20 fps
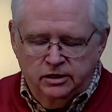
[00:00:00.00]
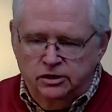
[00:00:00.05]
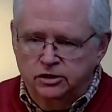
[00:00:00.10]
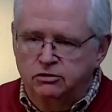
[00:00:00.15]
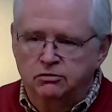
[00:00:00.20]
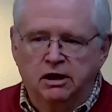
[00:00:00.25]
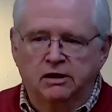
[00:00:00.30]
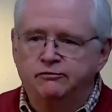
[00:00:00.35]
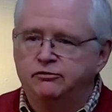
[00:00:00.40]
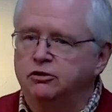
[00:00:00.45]

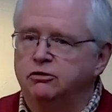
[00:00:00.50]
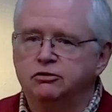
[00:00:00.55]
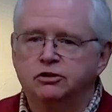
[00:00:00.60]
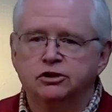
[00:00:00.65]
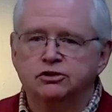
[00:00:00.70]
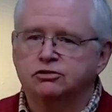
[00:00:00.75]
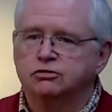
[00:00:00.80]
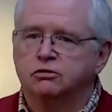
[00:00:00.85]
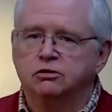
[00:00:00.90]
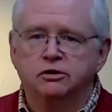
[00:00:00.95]
You have no
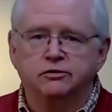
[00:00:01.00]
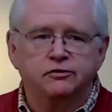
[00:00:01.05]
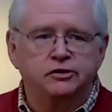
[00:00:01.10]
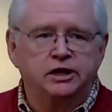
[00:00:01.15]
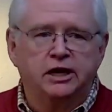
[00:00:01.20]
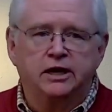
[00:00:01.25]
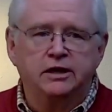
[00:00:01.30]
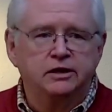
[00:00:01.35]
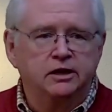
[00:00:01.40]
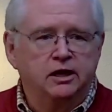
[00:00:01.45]
control over
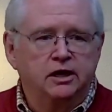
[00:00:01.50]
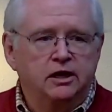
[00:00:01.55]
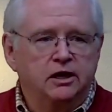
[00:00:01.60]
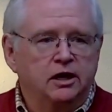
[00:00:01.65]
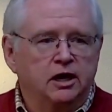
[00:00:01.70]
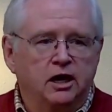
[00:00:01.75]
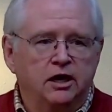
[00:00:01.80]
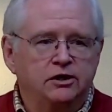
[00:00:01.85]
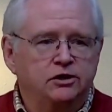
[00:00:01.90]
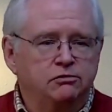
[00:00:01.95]
that.
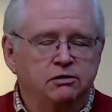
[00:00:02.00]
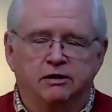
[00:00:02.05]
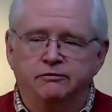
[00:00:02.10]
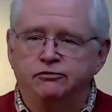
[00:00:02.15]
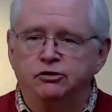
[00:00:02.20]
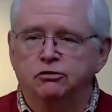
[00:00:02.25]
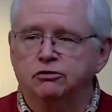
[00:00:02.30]
You have